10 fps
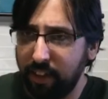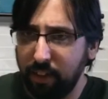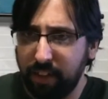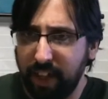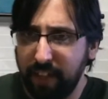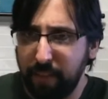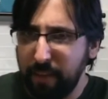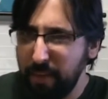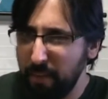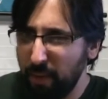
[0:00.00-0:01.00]
Oh god,
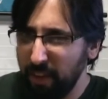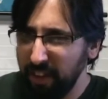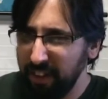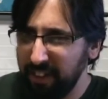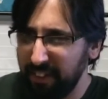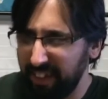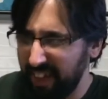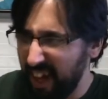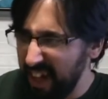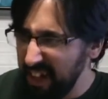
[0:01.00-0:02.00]
maybe more? Like
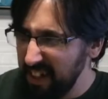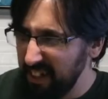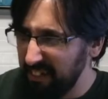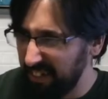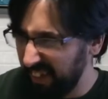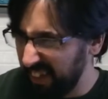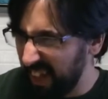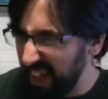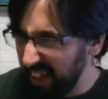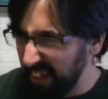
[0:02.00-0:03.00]
10? Was it like
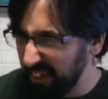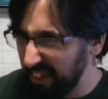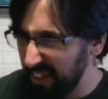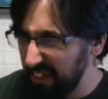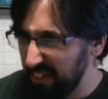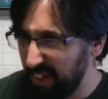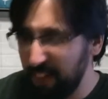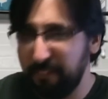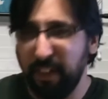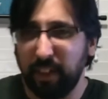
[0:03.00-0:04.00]
10 years ago?
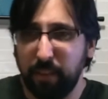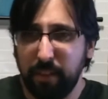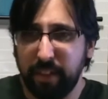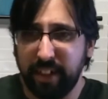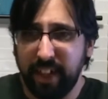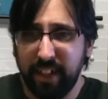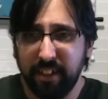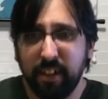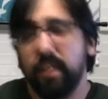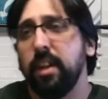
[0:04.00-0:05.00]
Oh fuck, it might have been
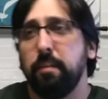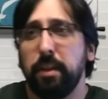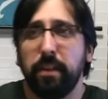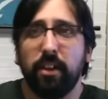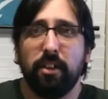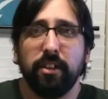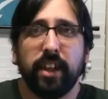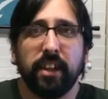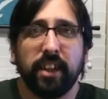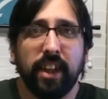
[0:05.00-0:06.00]
10. Might have been a whole
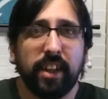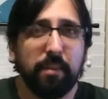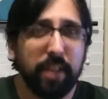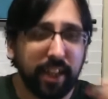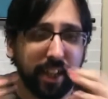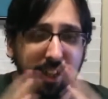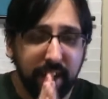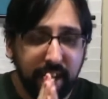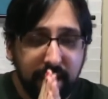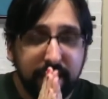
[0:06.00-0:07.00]
de goddamn decade.
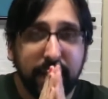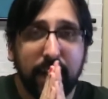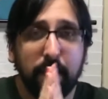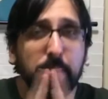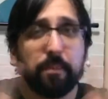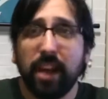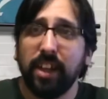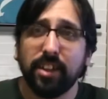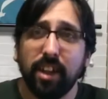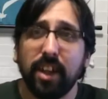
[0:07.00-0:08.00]
Anyhow, I
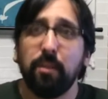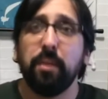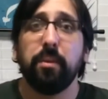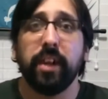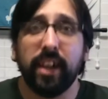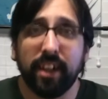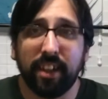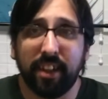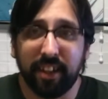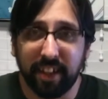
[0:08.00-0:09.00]
saw that one when it
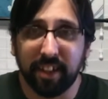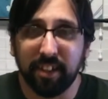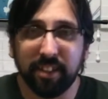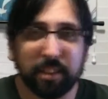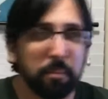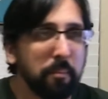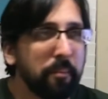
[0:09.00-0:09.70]
hit theaters.